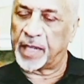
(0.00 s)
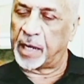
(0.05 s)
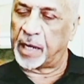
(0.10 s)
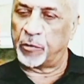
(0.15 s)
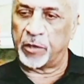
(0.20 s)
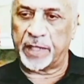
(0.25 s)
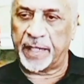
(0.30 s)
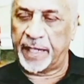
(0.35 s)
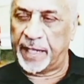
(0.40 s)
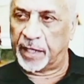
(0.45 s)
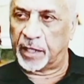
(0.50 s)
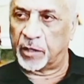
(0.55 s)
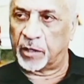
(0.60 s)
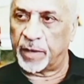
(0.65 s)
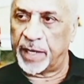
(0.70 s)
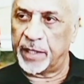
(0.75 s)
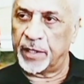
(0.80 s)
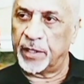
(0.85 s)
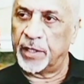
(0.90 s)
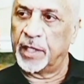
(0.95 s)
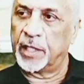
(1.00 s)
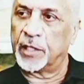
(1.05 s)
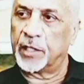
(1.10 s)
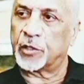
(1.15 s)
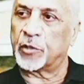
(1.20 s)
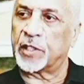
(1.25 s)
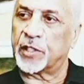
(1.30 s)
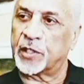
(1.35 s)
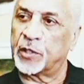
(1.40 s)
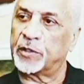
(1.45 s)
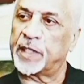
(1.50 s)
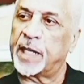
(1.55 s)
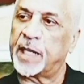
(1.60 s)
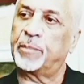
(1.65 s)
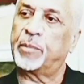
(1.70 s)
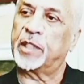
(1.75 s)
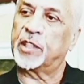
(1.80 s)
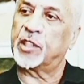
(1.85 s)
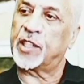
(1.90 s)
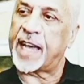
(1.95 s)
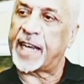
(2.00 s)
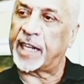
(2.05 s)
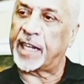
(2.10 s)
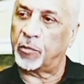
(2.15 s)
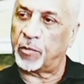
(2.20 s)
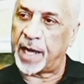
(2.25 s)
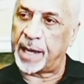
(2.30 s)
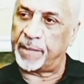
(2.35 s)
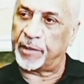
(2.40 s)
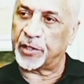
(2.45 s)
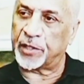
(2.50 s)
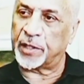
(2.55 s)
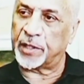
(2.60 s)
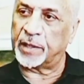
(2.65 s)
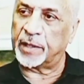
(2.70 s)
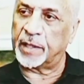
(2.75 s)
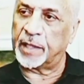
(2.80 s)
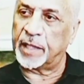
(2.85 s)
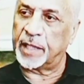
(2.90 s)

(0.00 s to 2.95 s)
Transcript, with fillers: They wanted to integrate. So as soon as they put Jackie Robinson